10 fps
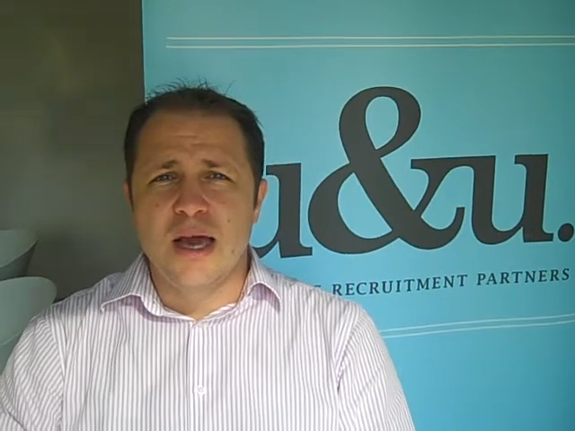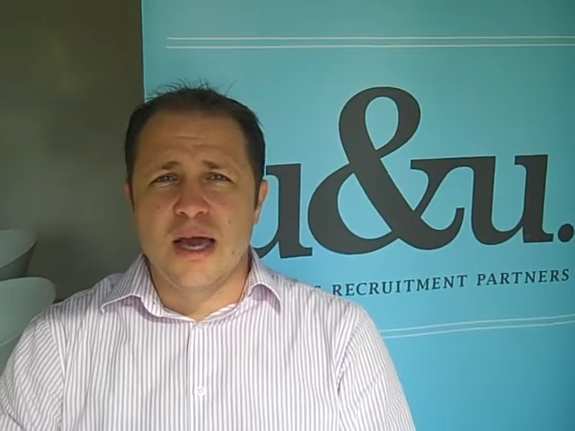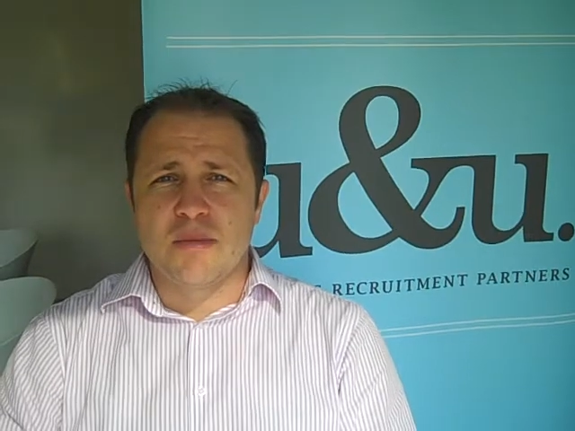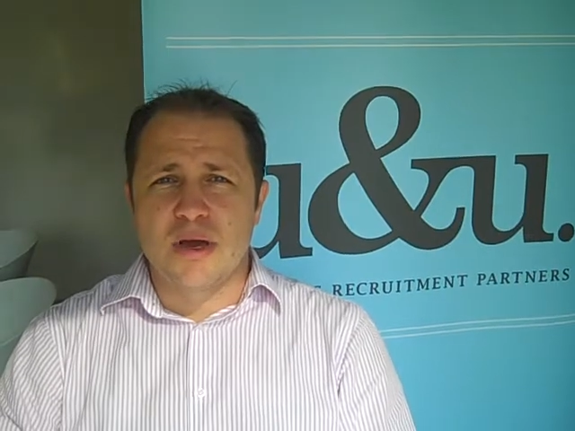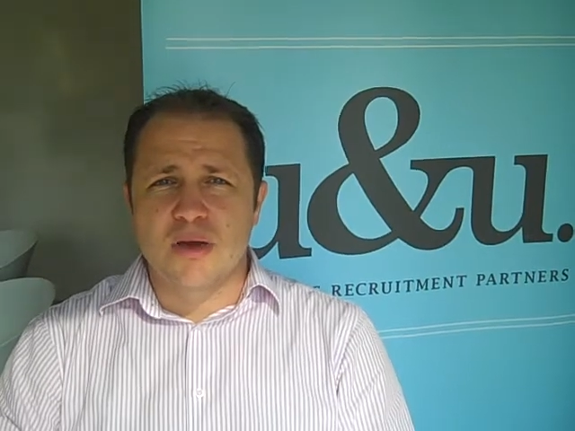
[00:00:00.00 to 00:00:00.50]

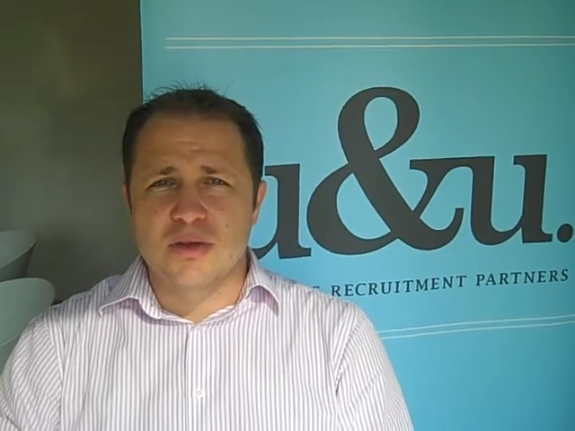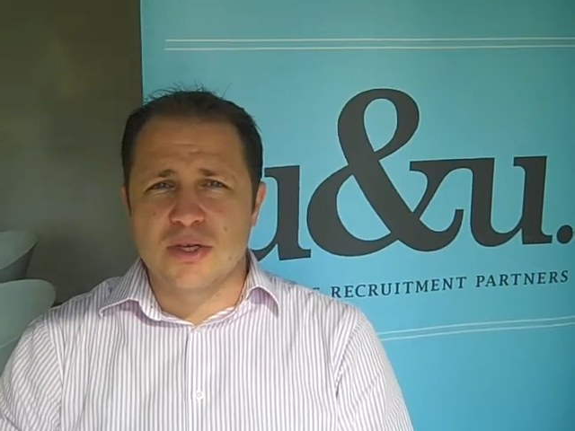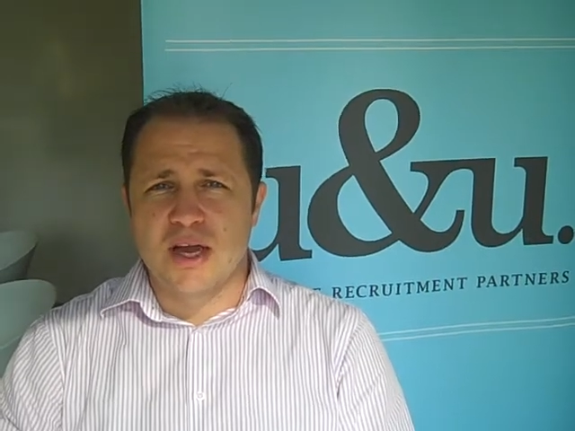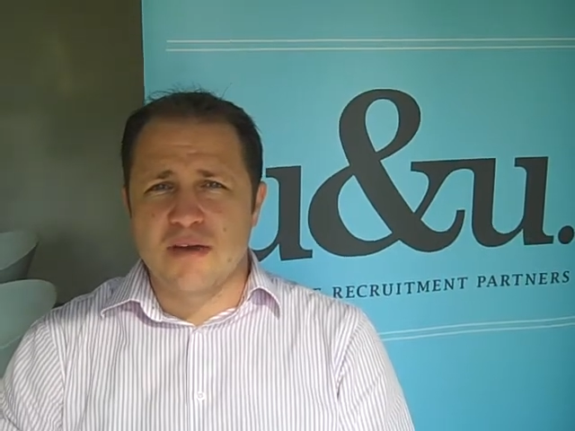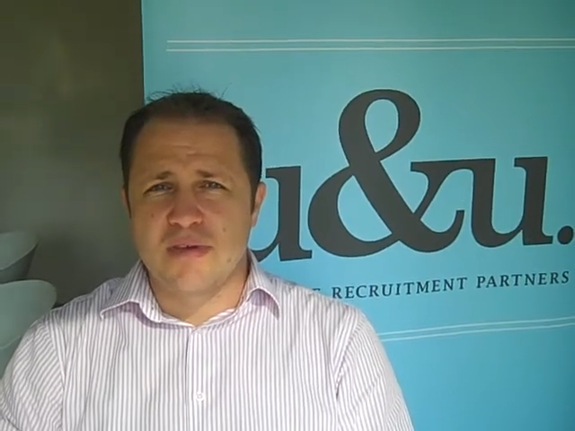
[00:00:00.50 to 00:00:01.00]
I
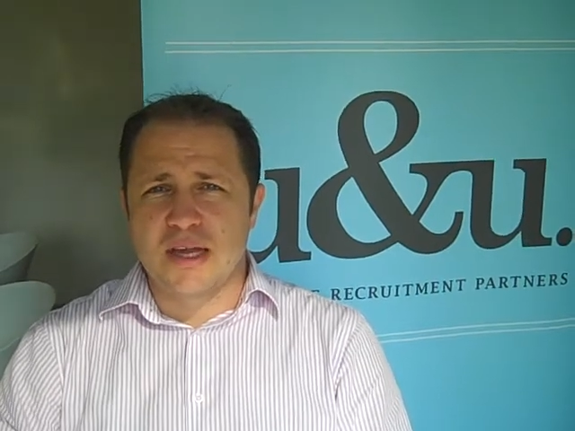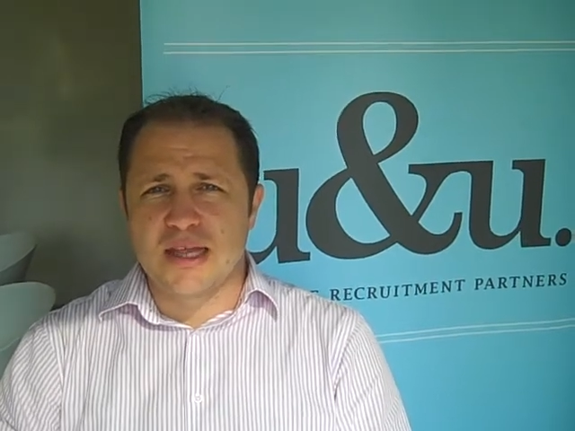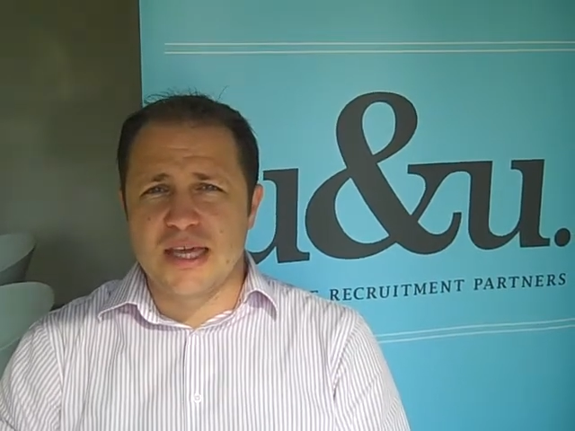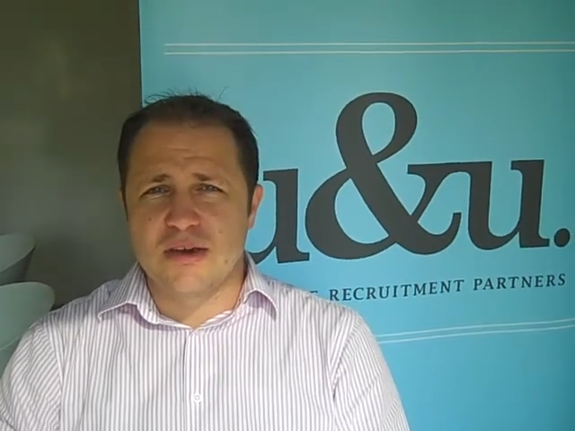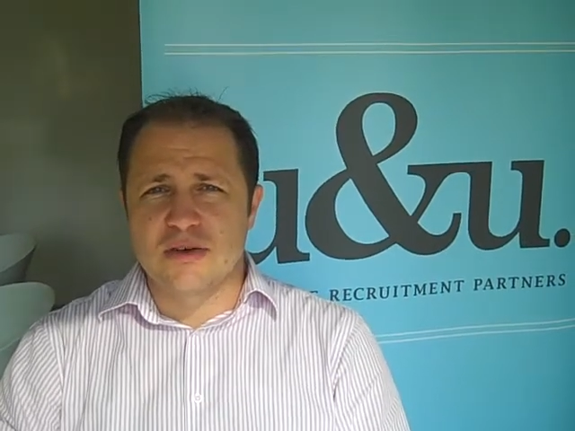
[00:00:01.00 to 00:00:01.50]
also have a
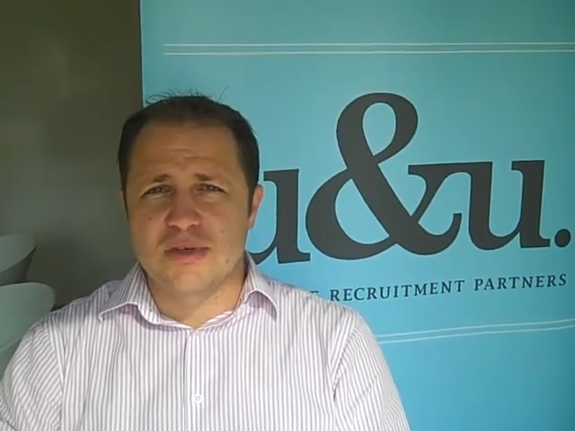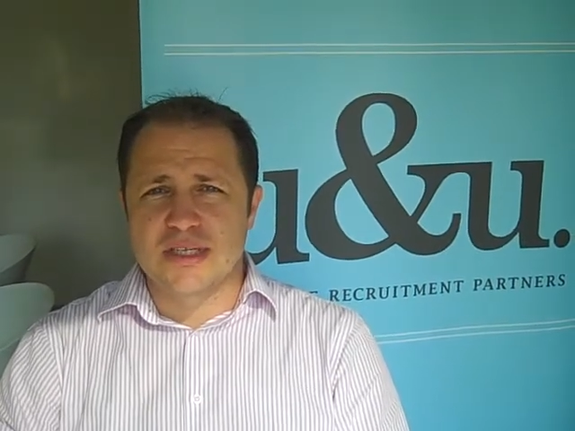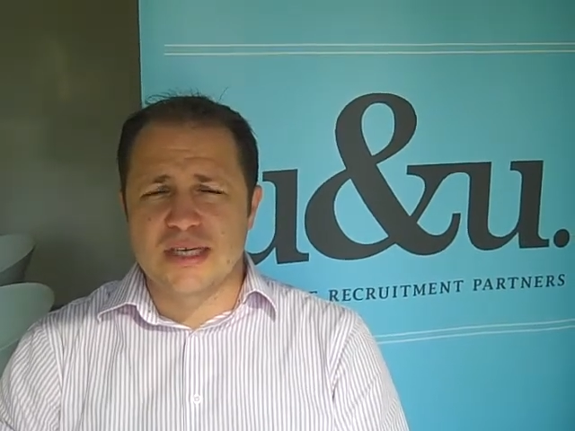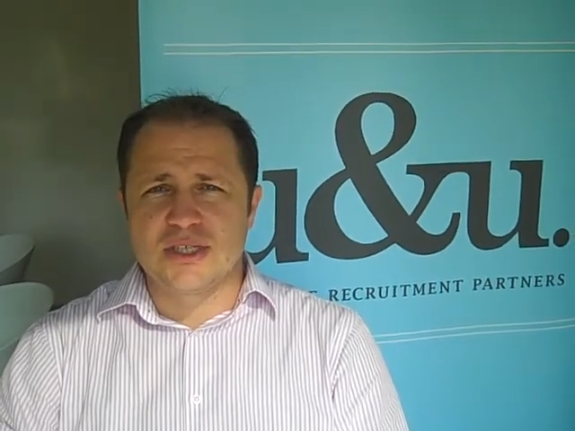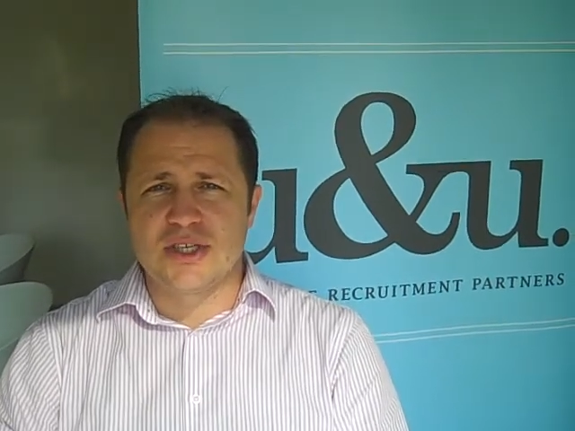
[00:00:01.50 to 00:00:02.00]
lead
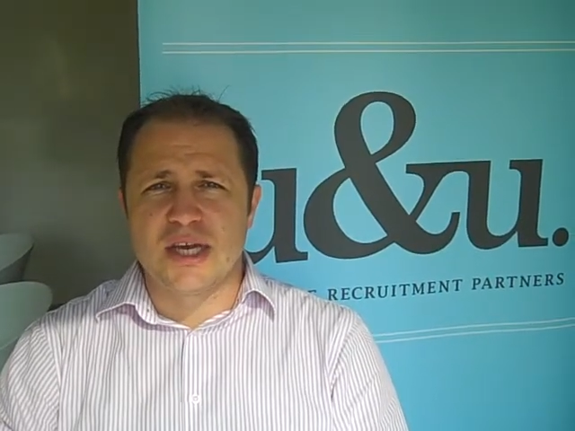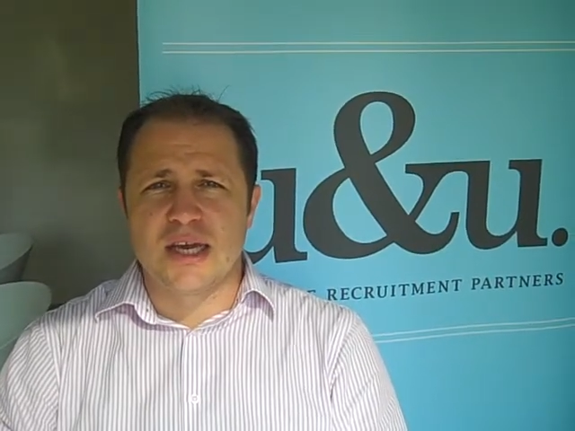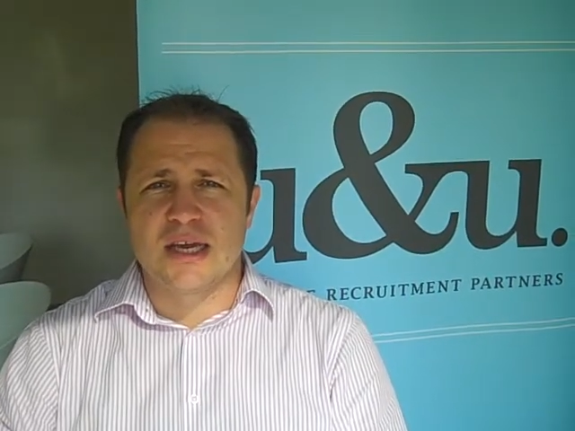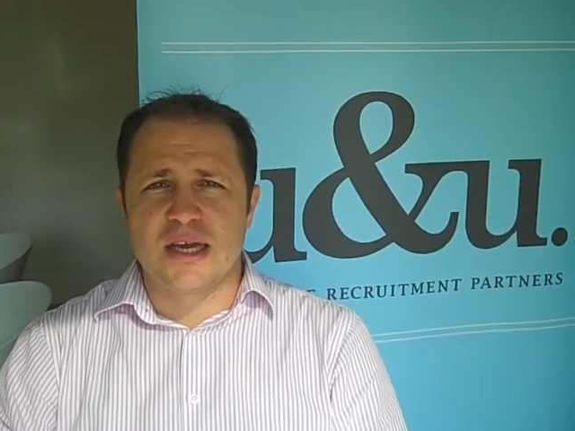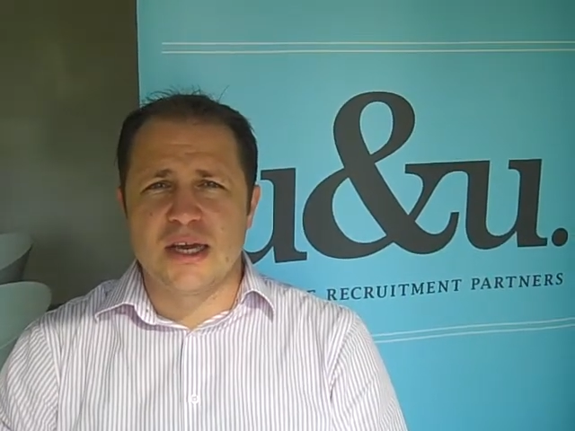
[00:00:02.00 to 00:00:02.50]
contracts
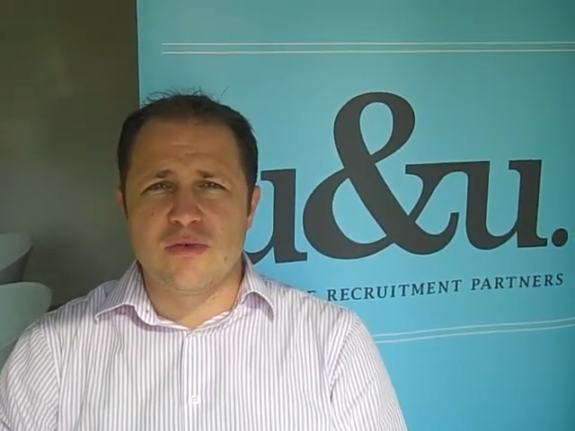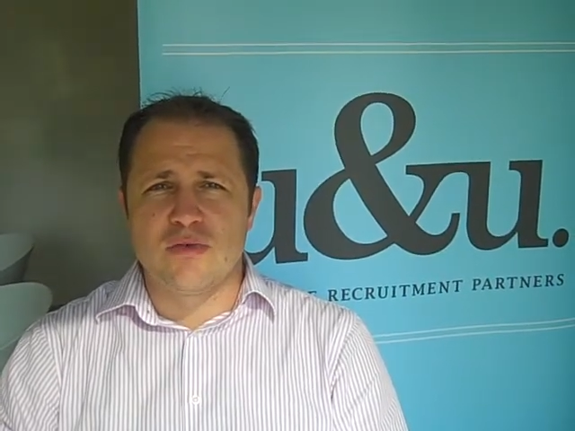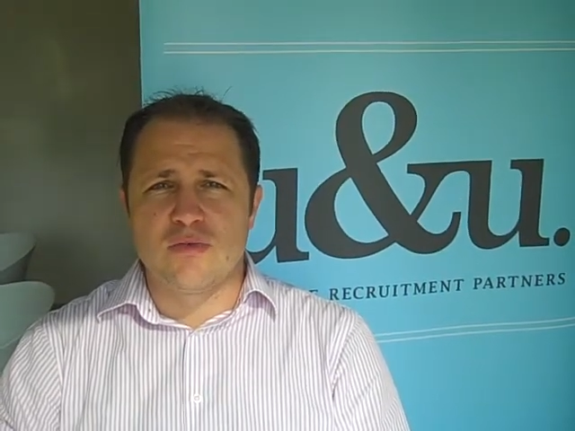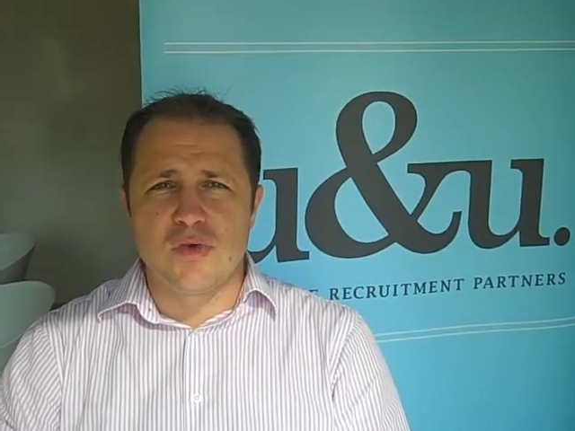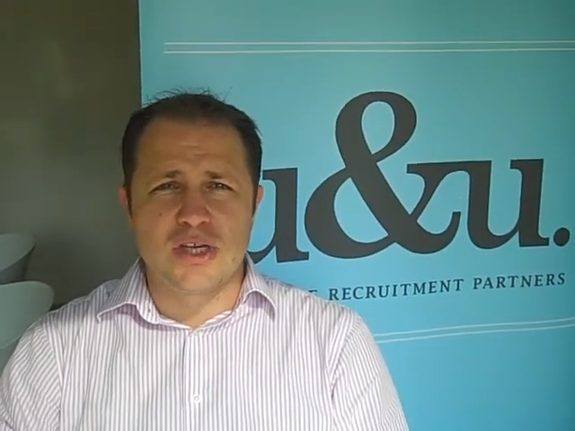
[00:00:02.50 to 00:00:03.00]
engineer
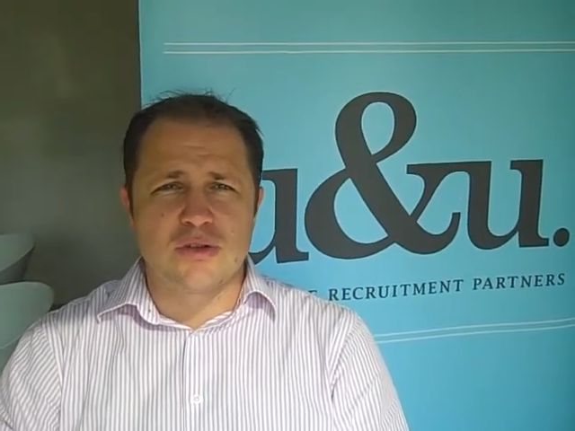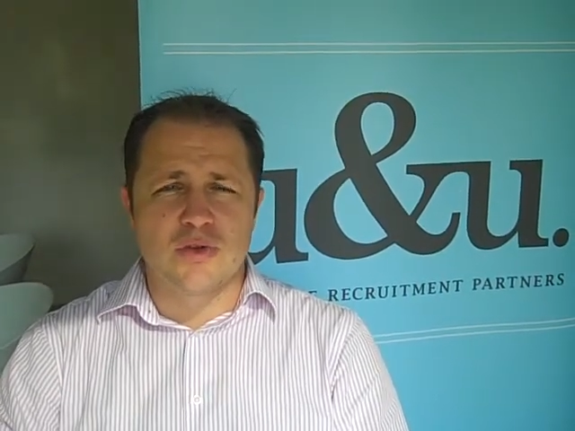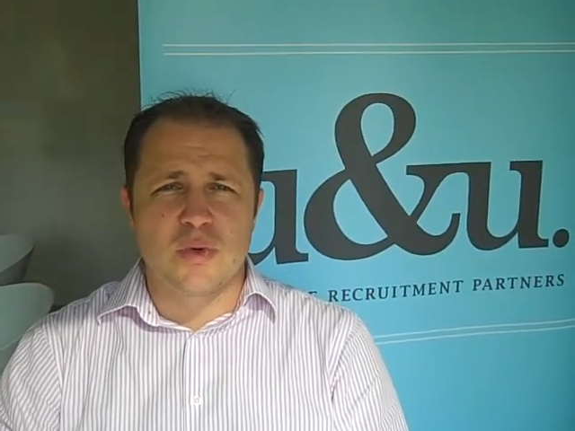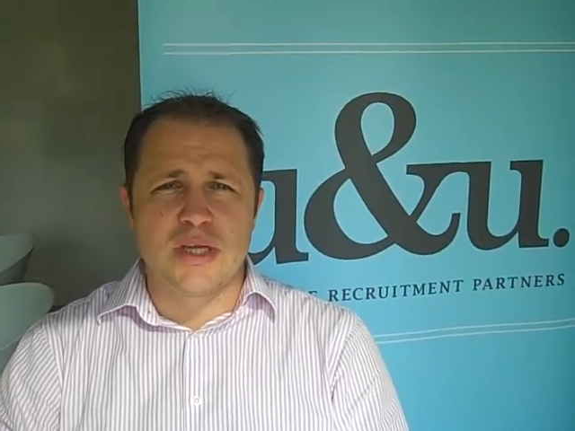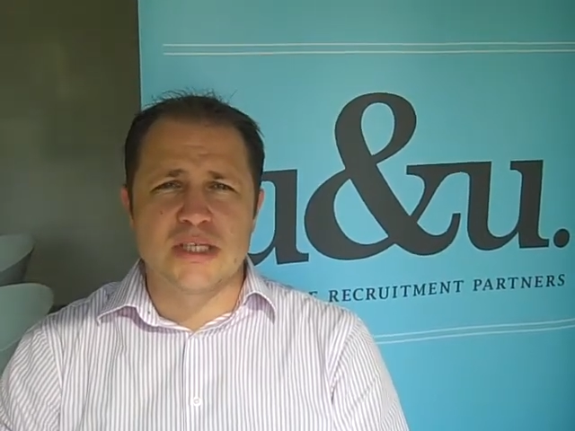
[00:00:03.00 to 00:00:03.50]
in regional
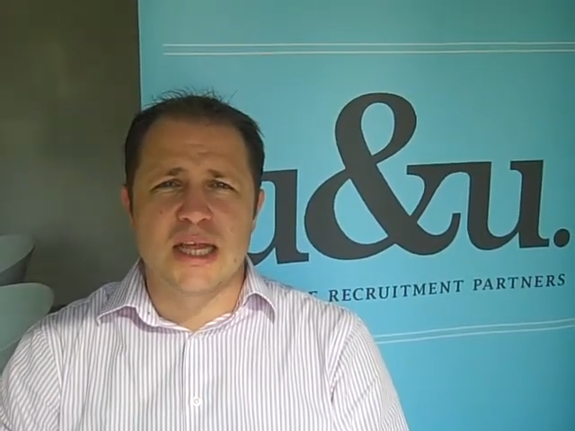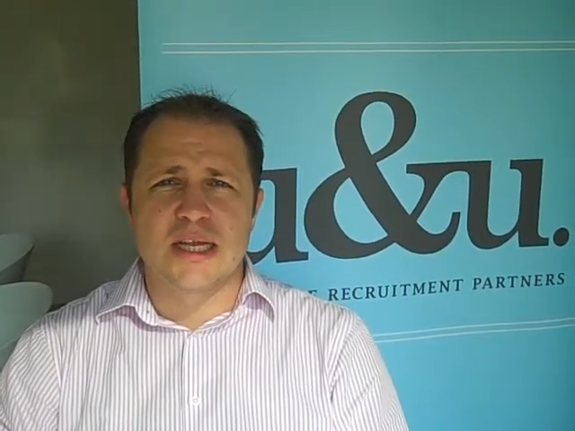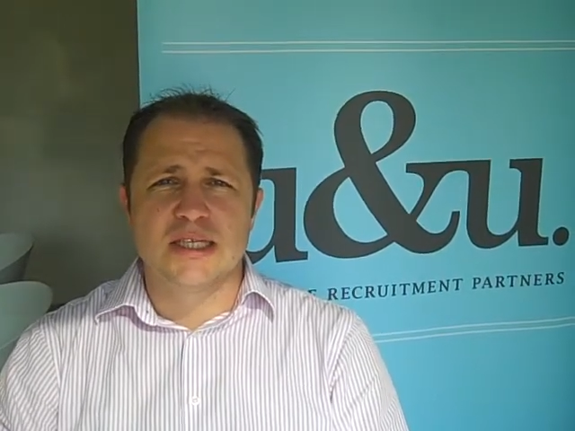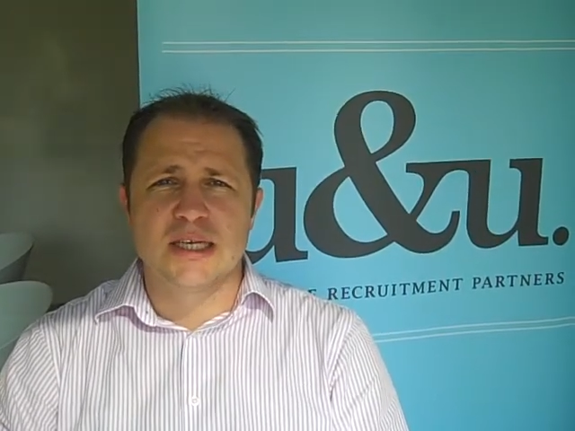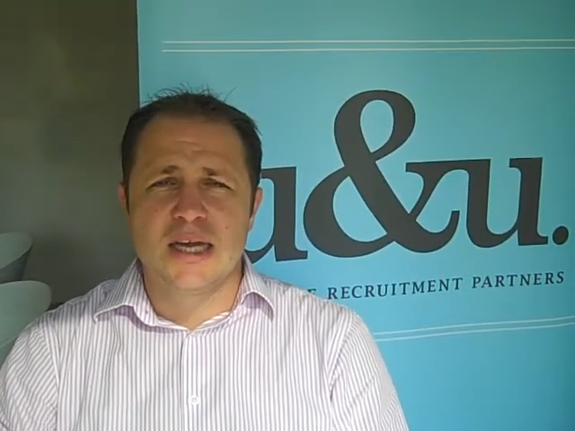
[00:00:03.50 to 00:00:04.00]

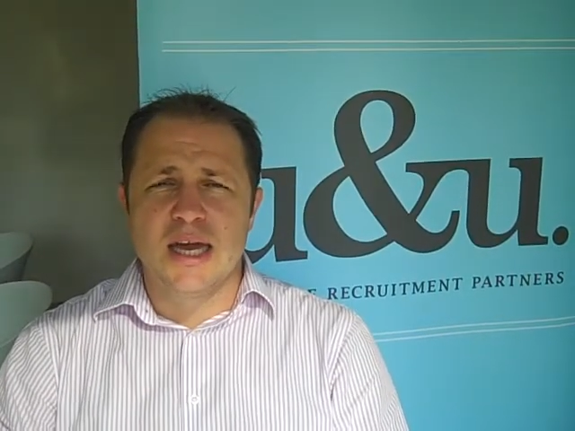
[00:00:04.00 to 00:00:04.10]
Queensland.